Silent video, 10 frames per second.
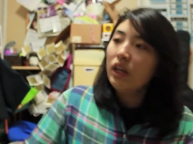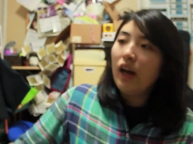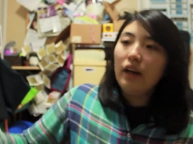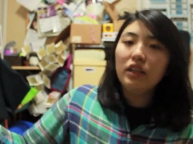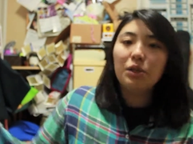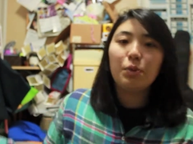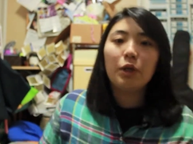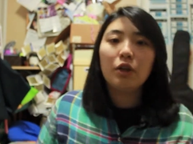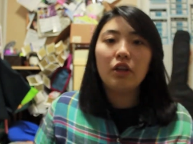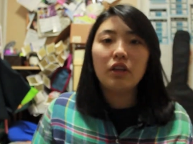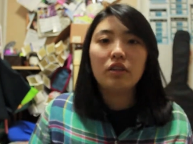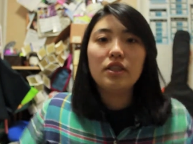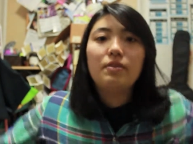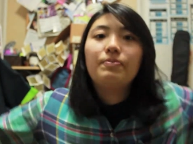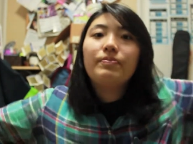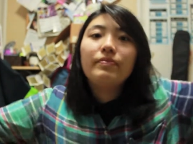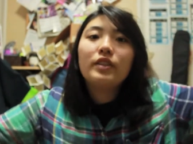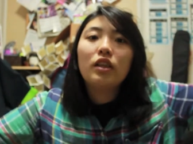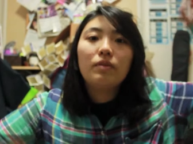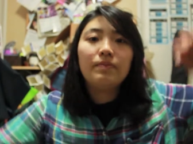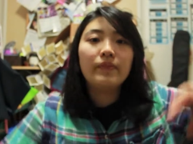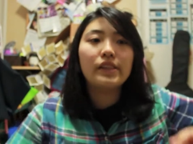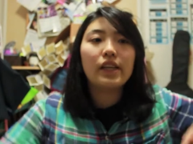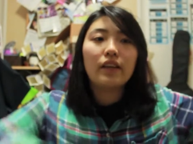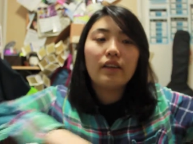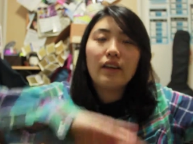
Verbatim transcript: And he's pretty good looking too. So it's like